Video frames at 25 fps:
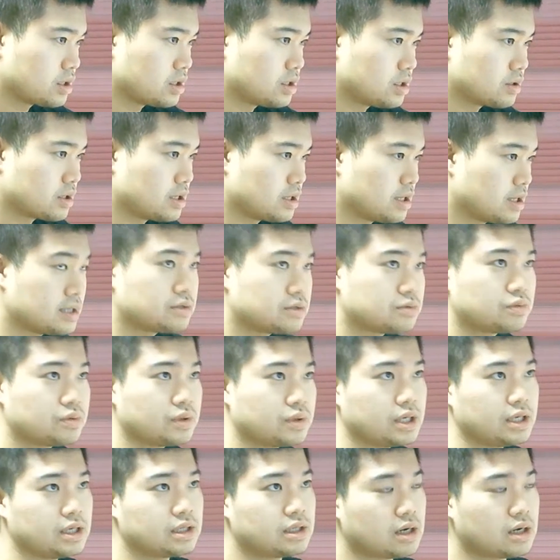But let's
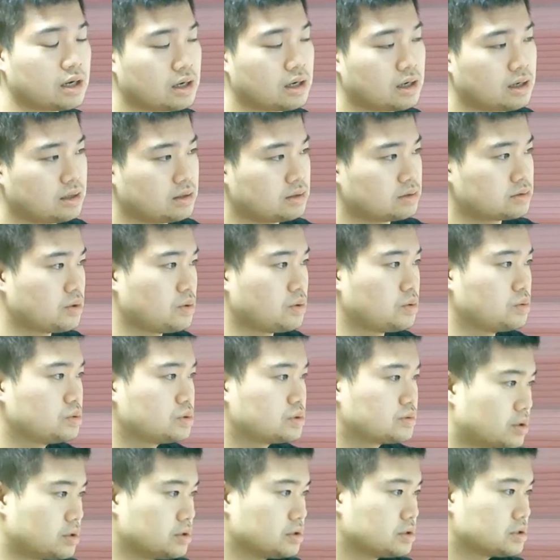read those
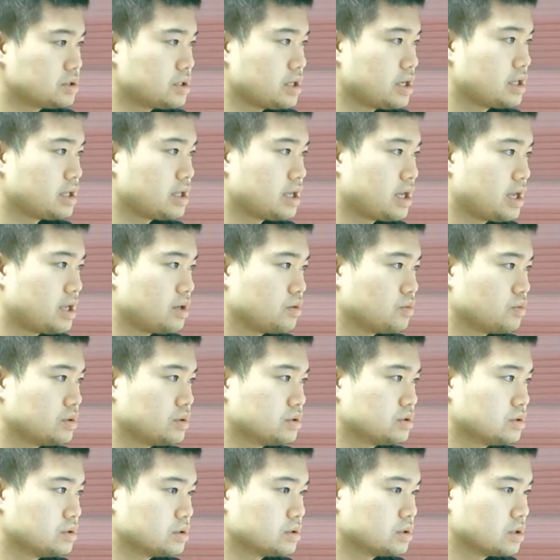first, and then
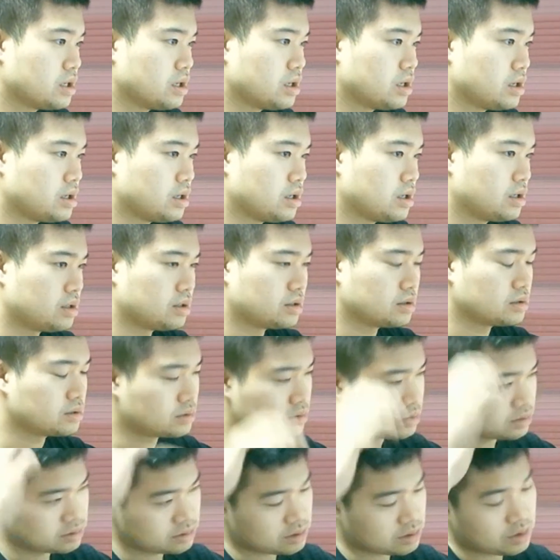we'll
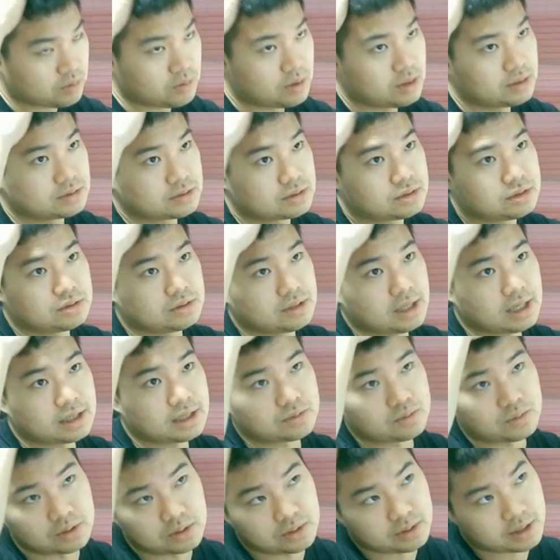go on to the next
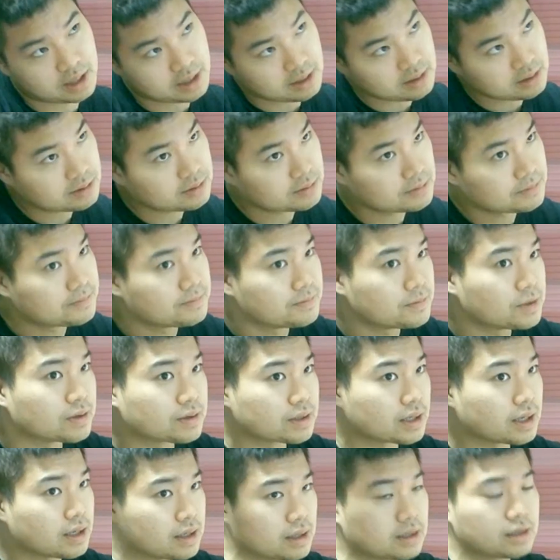one. Okay.
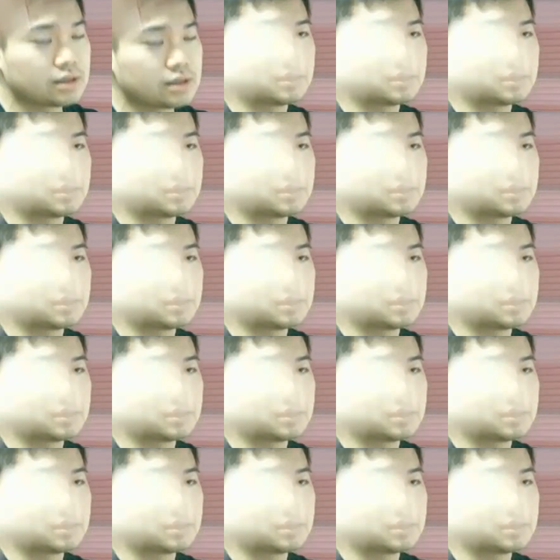Okay.